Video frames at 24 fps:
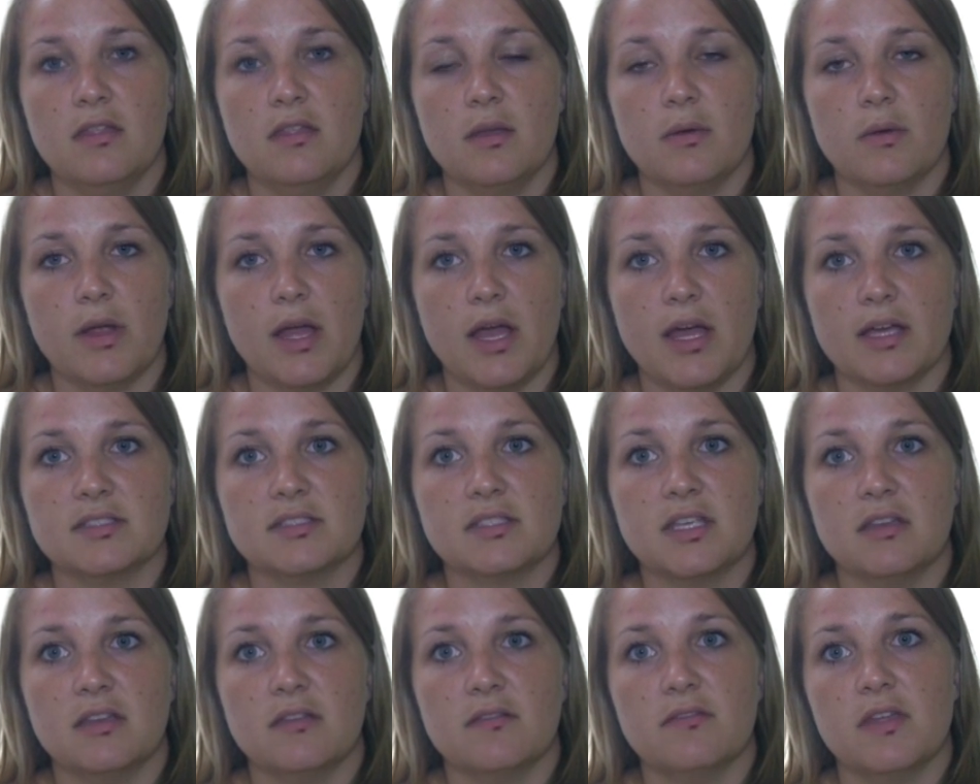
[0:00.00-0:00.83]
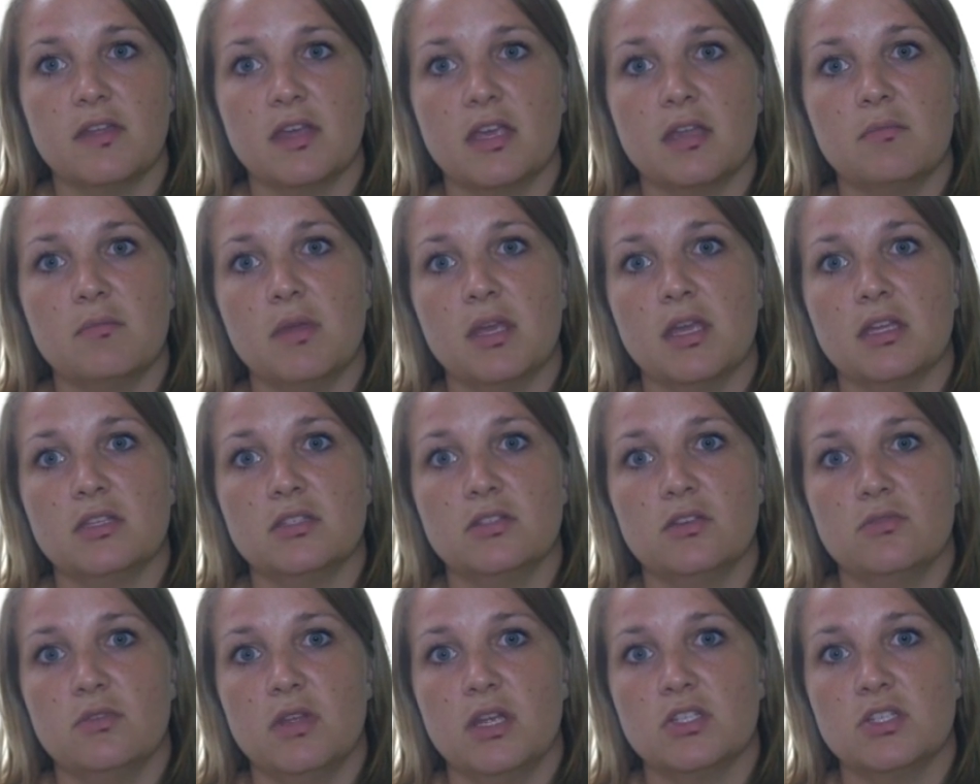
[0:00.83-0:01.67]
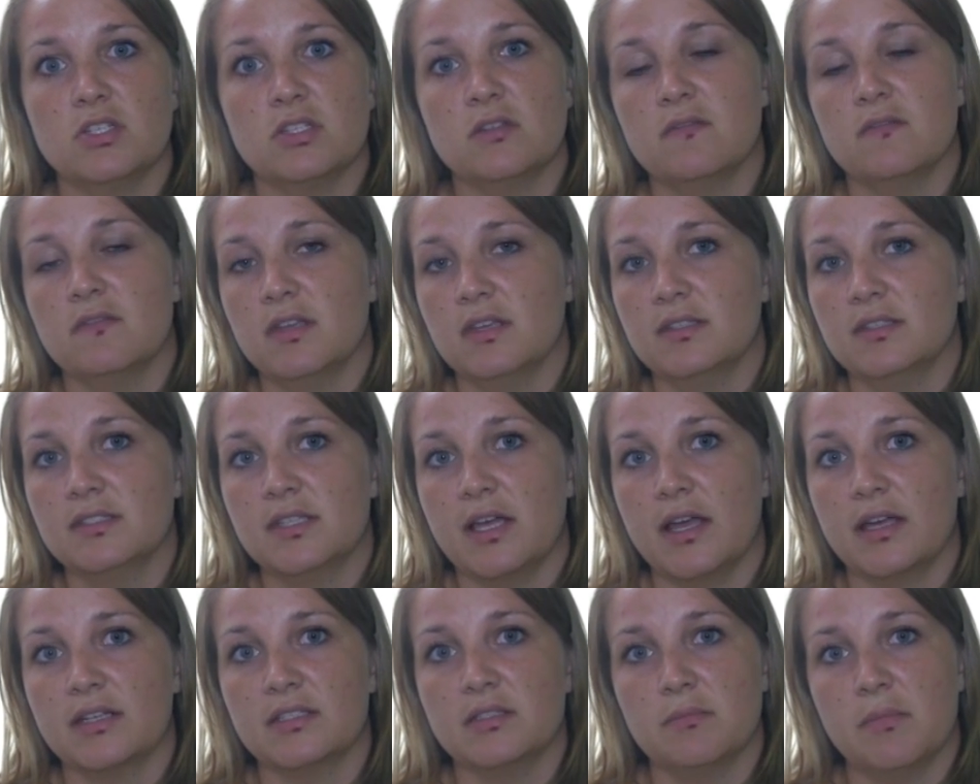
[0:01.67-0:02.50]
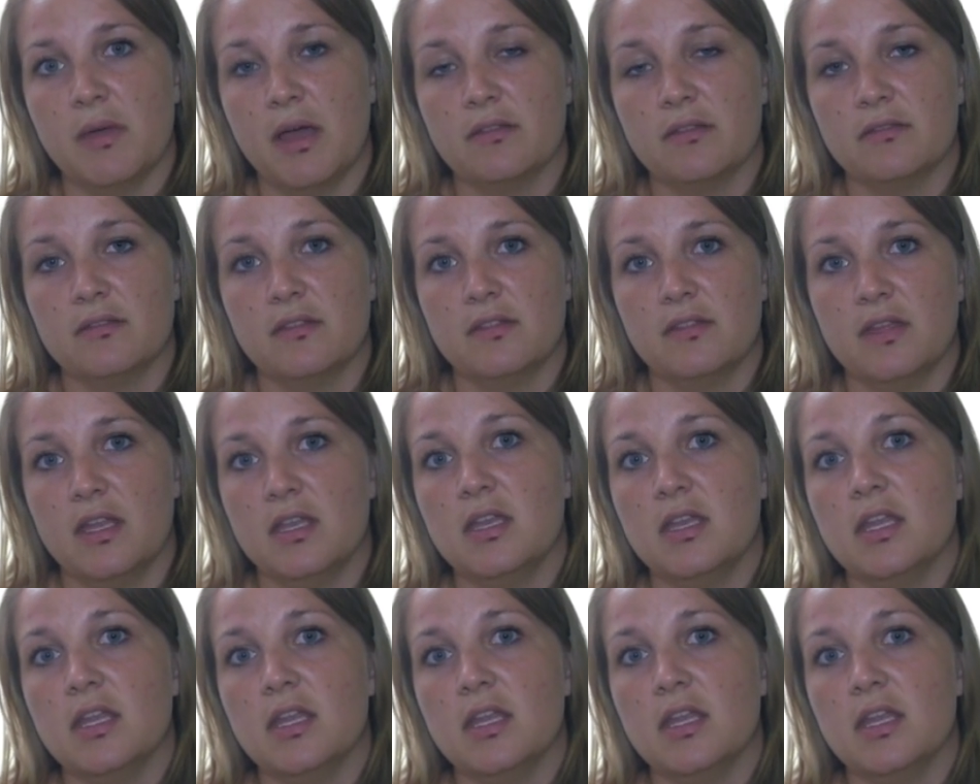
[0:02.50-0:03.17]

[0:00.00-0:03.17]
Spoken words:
were asking if they could make a donation of the exact amount that they